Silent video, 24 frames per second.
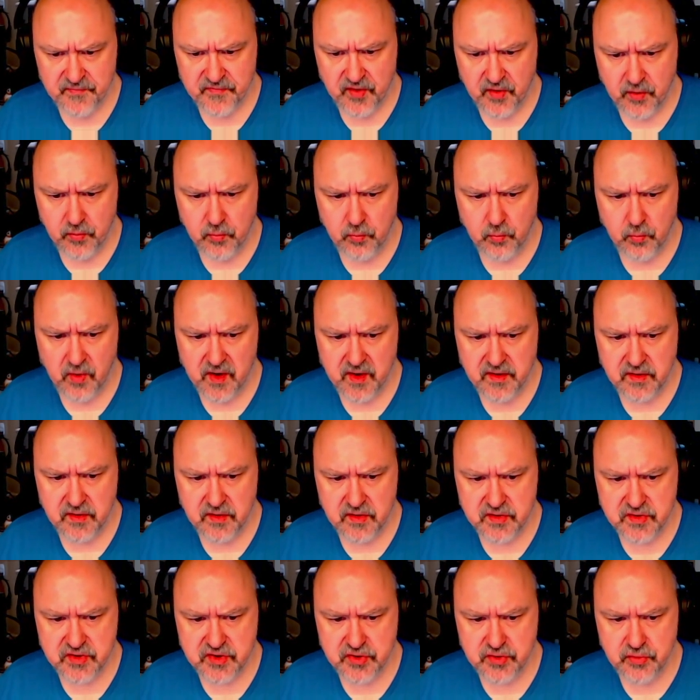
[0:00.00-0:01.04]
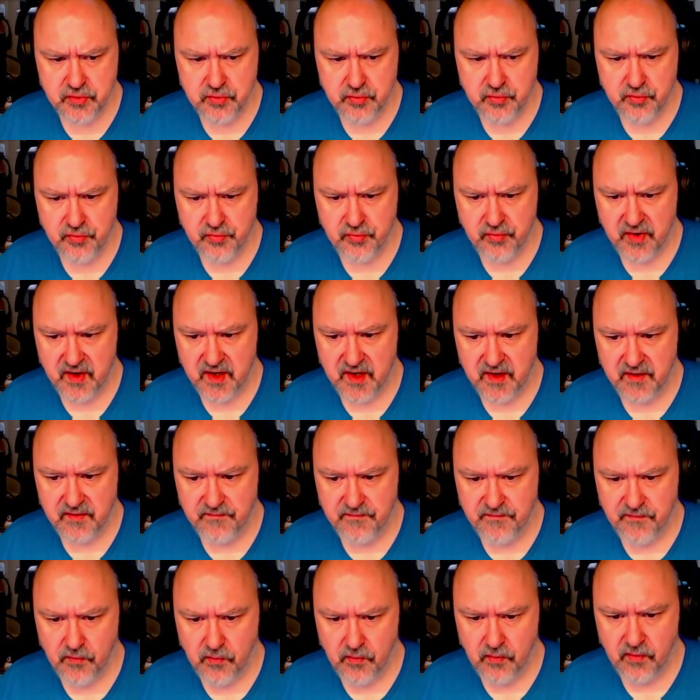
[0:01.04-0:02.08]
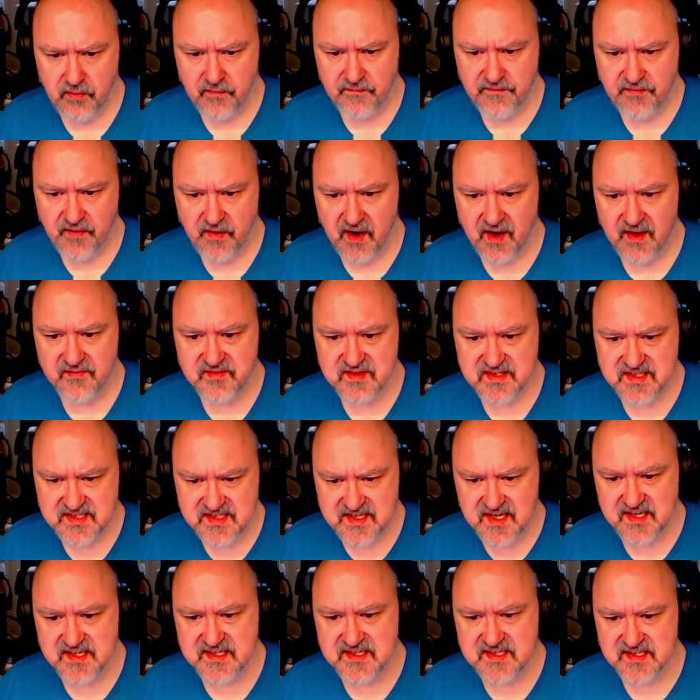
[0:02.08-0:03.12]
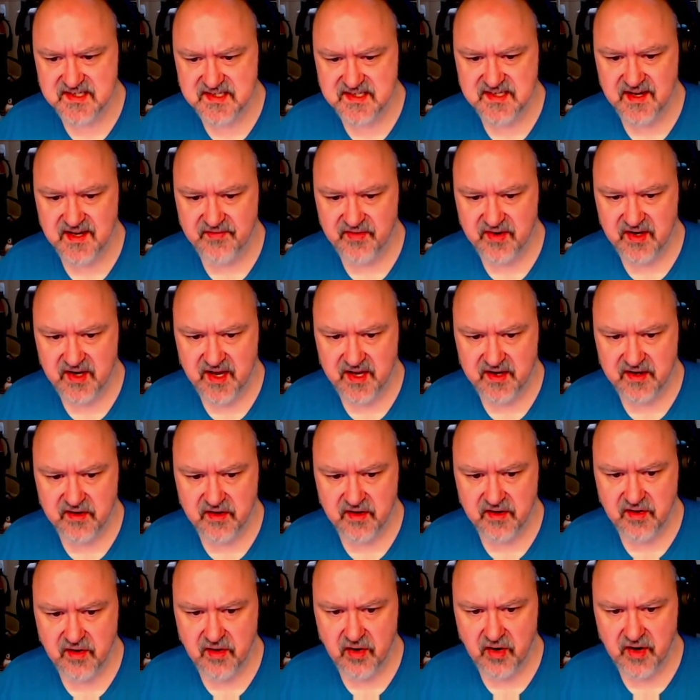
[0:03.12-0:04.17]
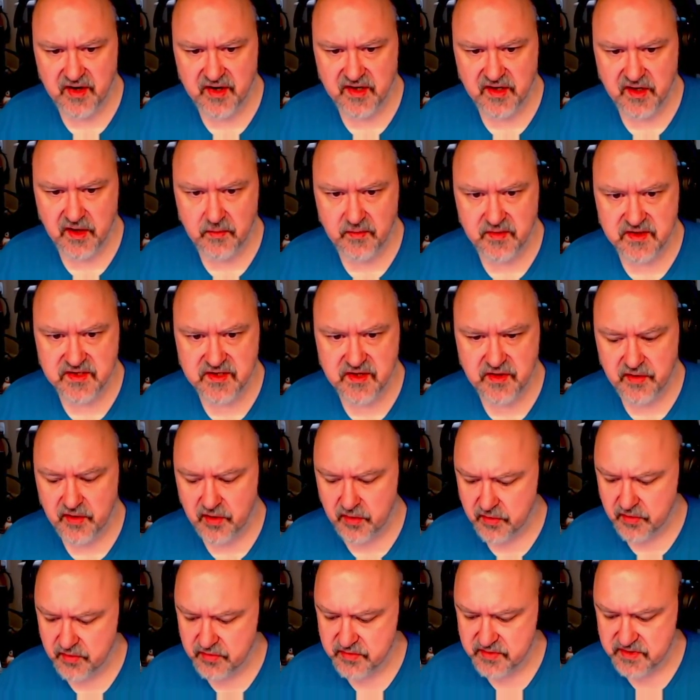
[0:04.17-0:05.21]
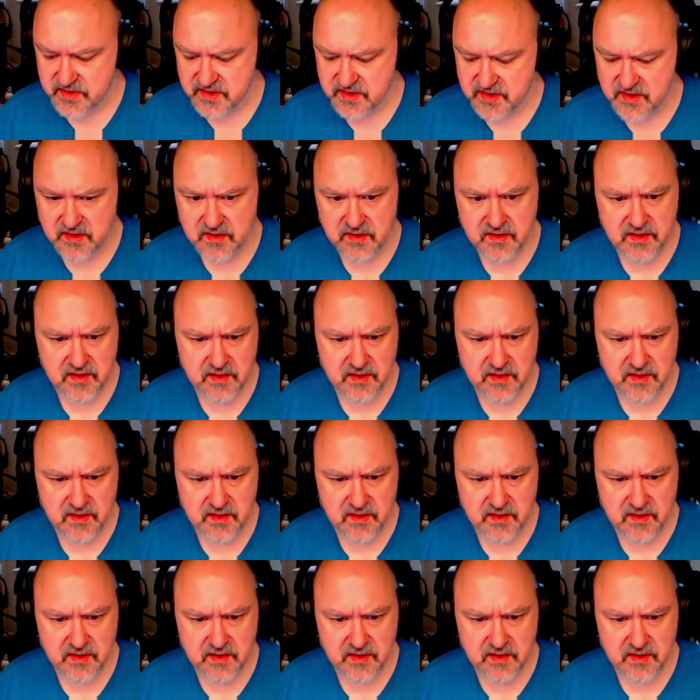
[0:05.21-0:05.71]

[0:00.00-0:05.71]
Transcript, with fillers: So one, two, three, four, five, six, seven, and 9 go into those.